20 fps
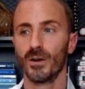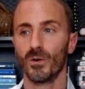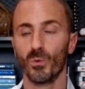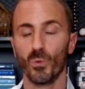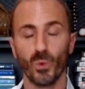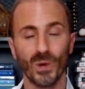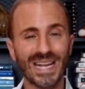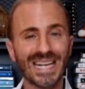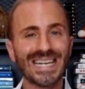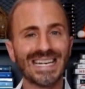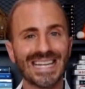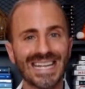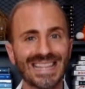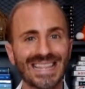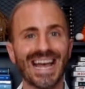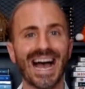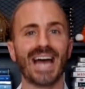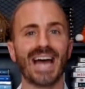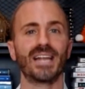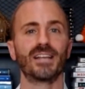we
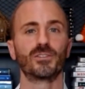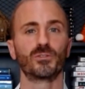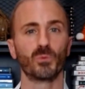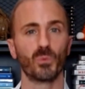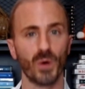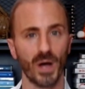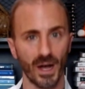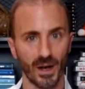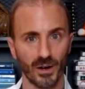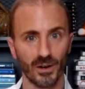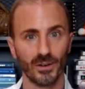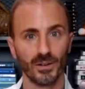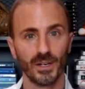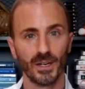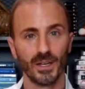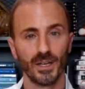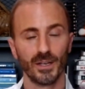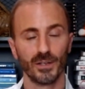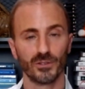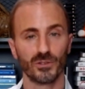need that as well.
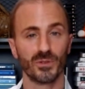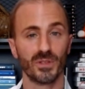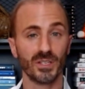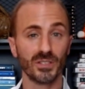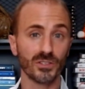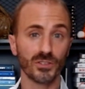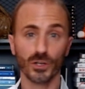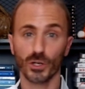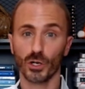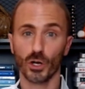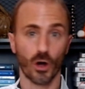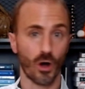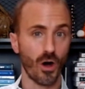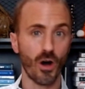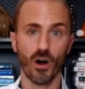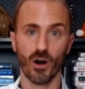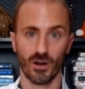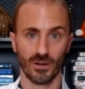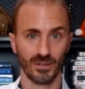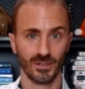So this is a
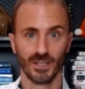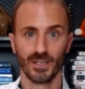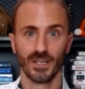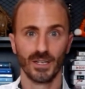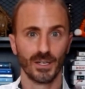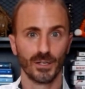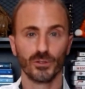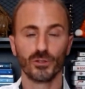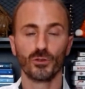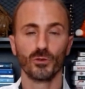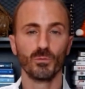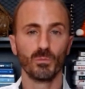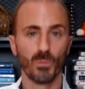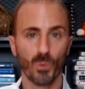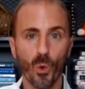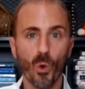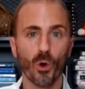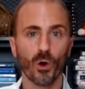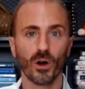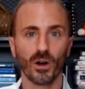call to
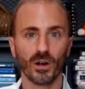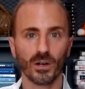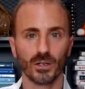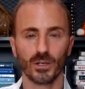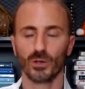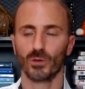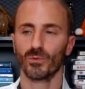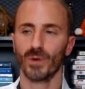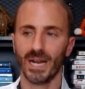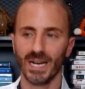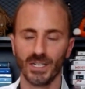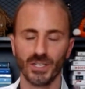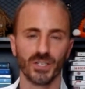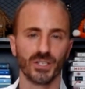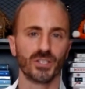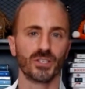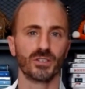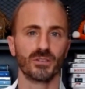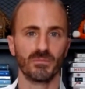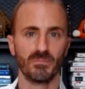more
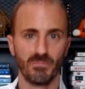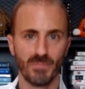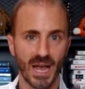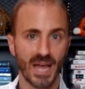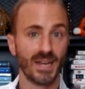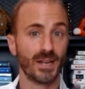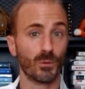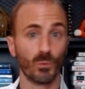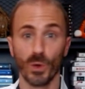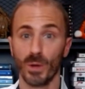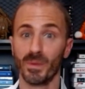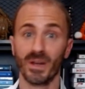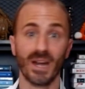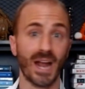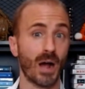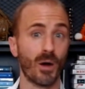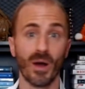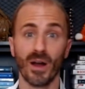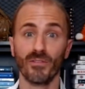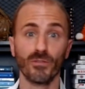courageous men and women,
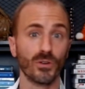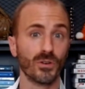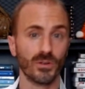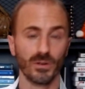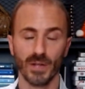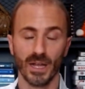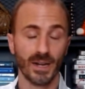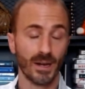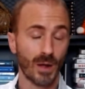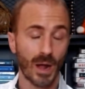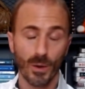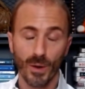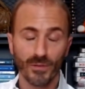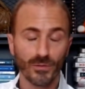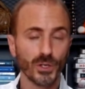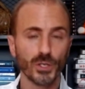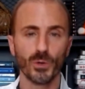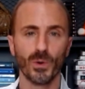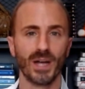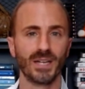however
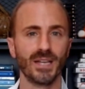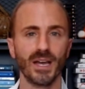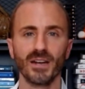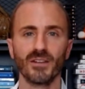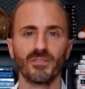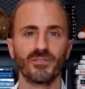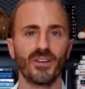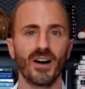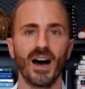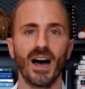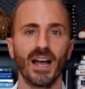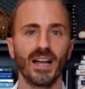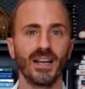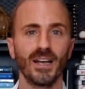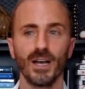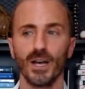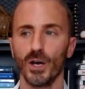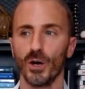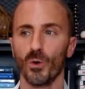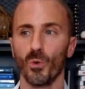you identify.
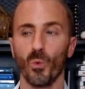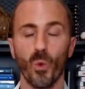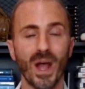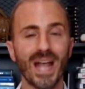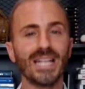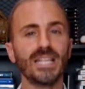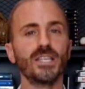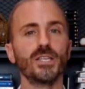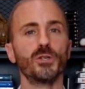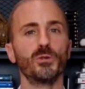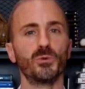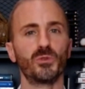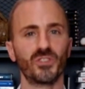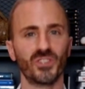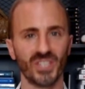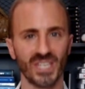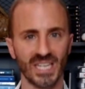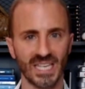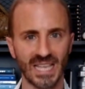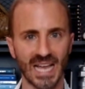When you
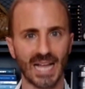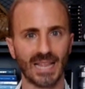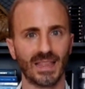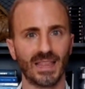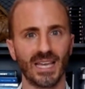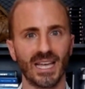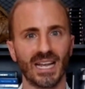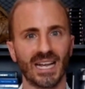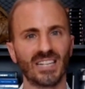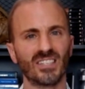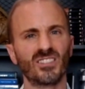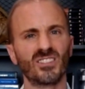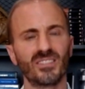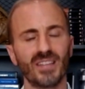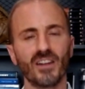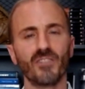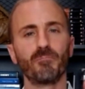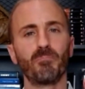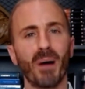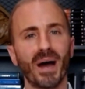see that thing,
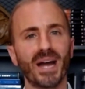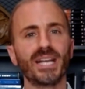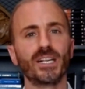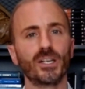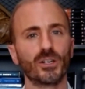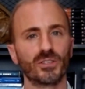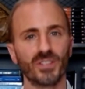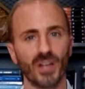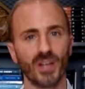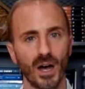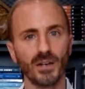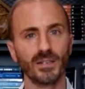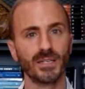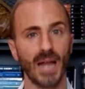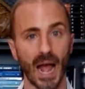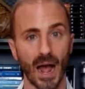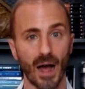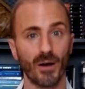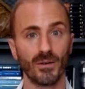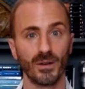instead of biting your tongue
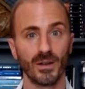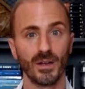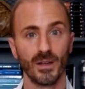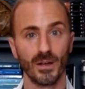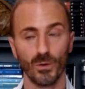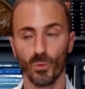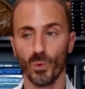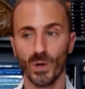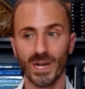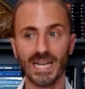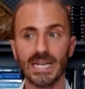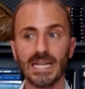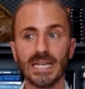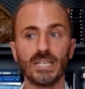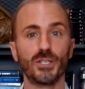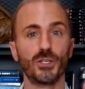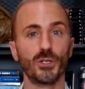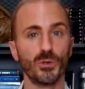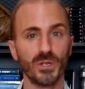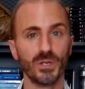now, we
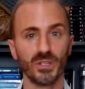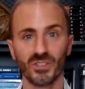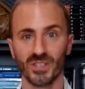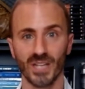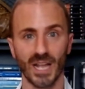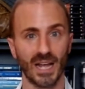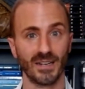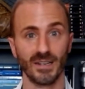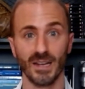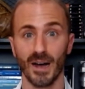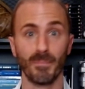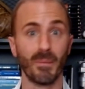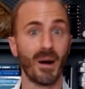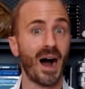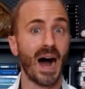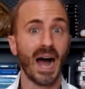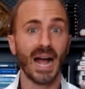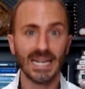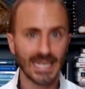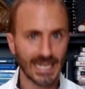need you to stand up.
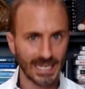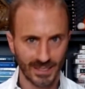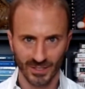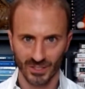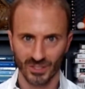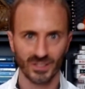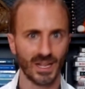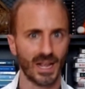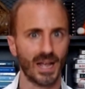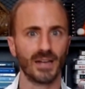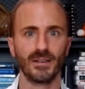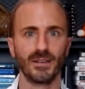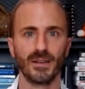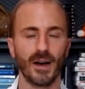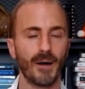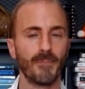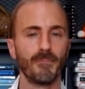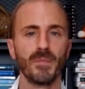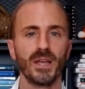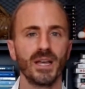I need to stand
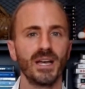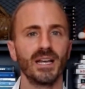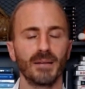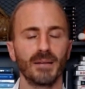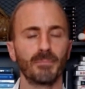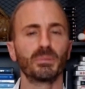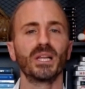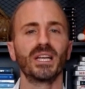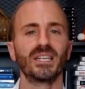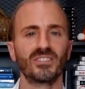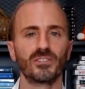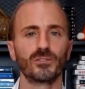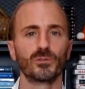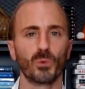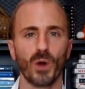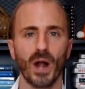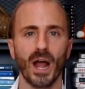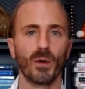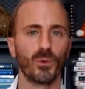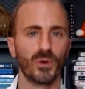up in places
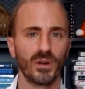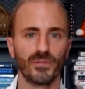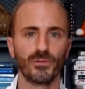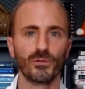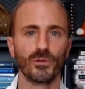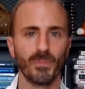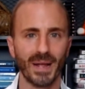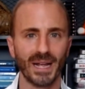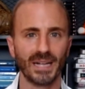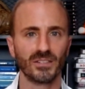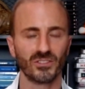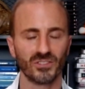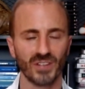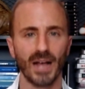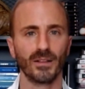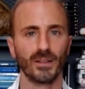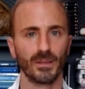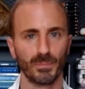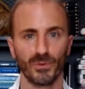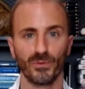where I would have remained
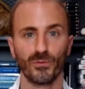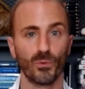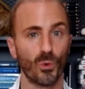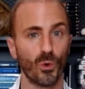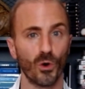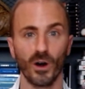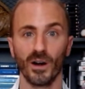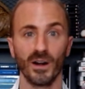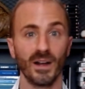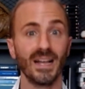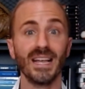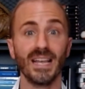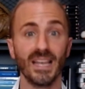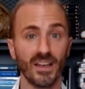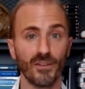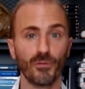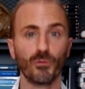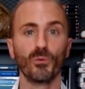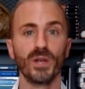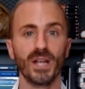silent before,
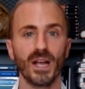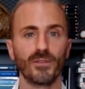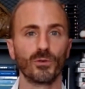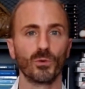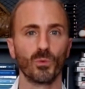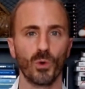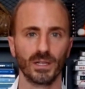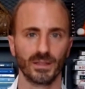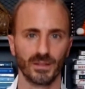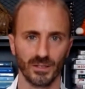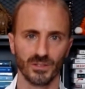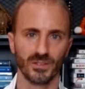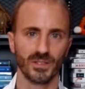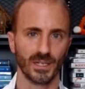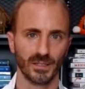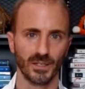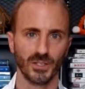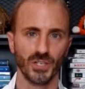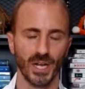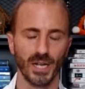if we ever want this
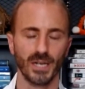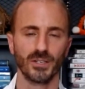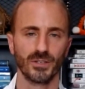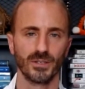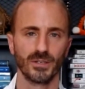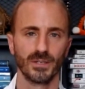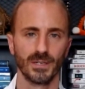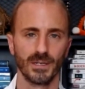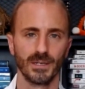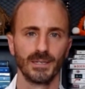thing to change.